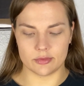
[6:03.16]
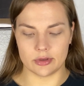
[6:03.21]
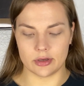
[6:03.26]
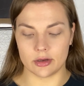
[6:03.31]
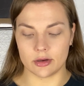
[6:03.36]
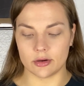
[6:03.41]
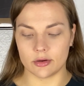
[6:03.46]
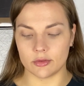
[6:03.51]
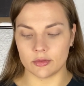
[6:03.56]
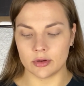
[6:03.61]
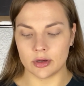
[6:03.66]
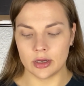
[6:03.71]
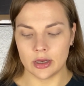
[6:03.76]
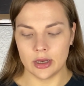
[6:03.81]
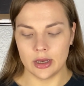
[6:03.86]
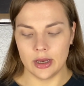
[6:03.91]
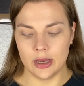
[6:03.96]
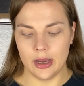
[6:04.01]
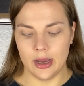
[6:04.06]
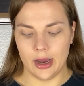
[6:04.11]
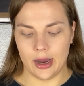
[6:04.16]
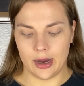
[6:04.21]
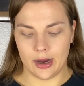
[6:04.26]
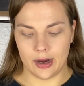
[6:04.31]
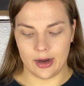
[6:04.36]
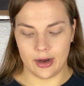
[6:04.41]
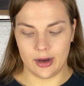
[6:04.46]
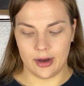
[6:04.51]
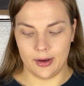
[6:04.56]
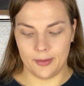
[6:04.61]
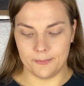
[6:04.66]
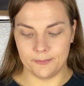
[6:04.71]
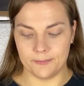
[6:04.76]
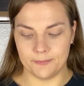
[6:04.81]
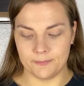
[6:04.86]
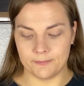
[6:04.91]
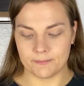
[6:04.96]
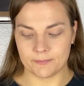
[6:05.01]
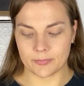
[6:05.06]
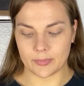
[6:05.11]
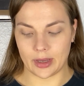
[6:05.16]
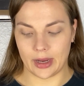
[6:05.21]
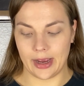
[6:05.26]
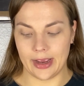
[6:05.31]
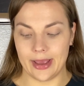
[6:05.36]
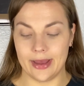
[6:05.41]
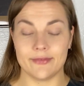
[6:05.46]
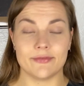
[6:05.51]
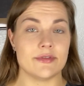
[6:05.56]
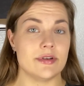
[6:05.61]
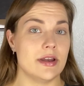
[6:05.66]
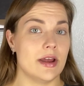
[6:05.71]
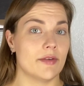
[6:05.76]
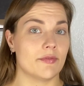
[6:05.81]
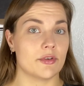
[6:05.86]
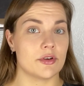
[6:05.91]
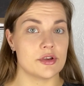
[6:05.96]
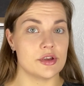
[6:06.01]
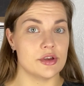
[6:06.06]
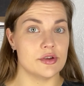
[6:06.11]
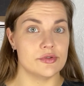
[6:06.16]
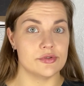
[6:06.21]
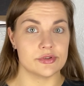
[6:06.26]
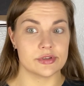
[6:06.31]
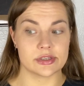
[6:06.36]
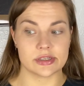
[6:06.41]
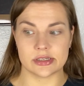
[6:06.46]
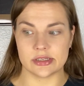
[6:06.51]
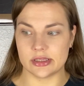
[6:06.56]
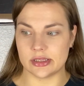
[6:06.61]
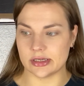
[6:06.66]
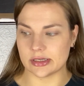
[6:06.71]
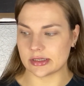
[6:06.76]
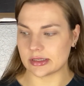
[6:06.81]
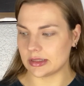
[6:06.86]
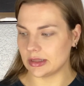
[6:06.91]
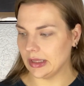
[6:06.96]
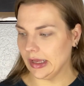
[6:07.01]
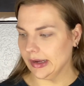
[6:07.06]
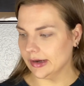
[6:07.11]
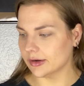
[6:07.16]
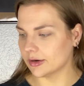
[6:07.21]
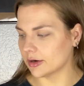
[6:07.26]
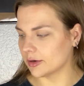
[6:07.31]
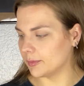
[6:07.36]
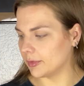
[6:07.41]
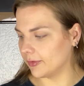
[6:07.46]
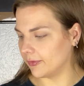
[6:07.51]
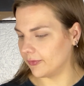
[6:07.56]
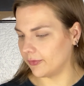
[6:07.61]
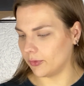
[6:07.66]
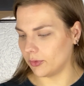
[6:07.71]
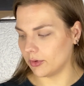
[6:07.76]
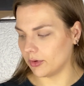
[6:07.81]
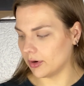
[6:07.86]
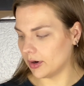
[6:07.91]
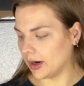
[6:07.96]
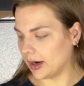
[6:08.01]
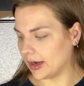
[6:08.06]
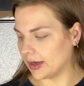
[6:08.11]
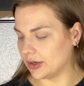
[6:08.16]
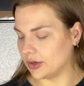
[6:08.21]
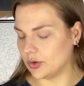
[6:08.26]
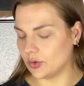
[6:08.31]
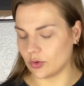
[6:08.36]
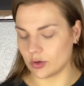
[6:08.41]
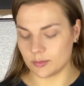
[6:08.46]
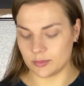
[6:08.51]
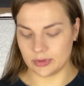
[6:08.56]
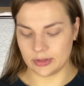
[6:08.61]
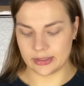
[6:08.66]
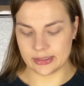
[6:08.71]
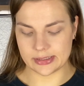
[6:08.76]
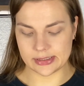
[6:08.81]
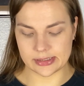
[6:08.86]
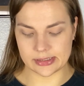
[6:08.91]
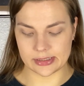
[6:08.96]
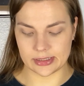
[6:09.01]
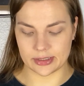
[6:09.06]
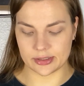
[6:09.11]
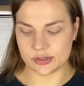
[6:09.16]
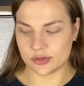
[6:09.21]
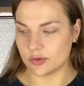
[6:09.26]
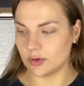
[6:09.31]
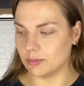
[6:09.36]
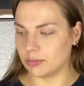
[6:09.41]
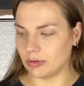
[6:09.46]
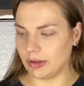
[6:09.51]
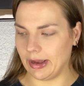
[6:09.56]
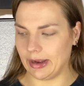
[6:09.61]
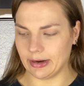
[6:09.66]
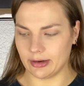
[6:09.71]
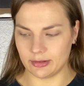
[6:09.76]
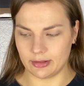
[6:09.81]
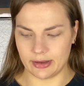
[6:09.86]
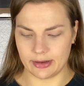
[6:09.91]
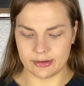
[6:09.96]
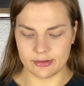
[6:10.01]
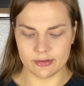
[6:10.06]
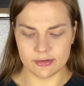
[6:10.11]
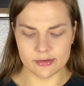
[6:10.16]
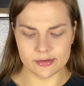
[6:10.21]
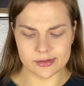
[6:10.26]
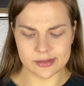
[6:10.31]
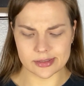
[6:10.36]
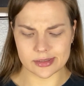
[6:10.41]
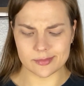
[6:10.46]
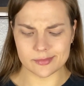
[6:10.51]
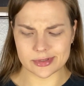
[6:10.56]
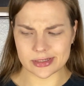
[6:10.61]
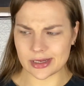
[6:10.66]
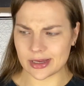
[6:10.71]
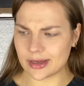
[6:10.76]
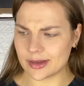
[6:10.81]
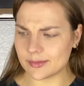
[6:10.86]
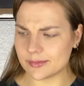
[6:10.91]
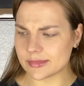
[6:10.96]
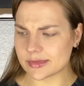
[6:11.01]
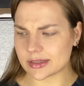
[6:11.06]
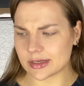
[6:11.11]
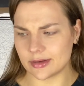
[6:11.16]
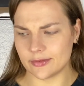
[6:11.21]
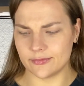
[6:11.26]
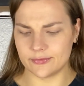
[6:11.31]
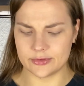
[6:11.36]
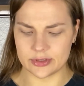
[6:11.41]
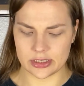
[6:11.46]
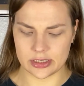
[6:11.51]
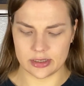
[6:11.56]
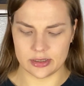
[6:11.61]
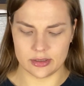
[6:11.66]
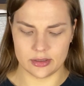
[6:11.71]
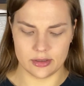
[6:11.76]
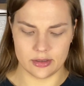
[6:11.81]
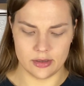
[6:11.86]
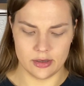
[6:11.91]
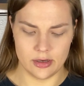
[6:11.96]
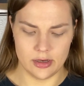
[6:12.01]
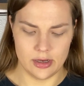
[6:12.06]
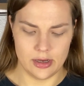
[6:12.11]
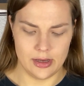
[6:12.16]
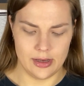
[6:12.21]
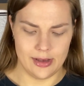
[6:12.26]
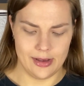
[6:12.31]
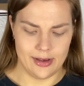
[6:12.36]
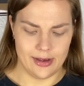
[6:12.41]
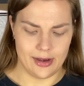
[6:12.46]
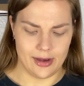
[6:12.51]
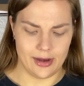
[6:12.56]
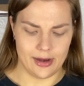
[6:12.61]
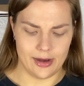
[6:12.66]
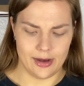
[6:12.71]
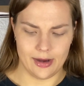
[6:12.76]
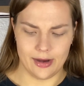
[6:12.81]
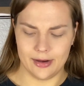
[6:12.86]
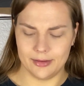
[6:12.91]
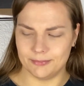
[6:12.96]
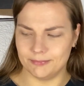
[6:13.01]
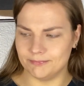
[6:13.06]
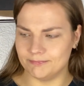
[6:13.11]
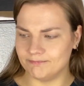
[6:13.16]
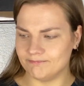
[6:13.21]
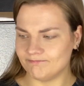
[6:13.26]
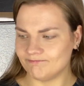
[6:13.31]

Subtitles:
know. I have never used this liner before. I normally stick to a black liner. Sometimes I've done, I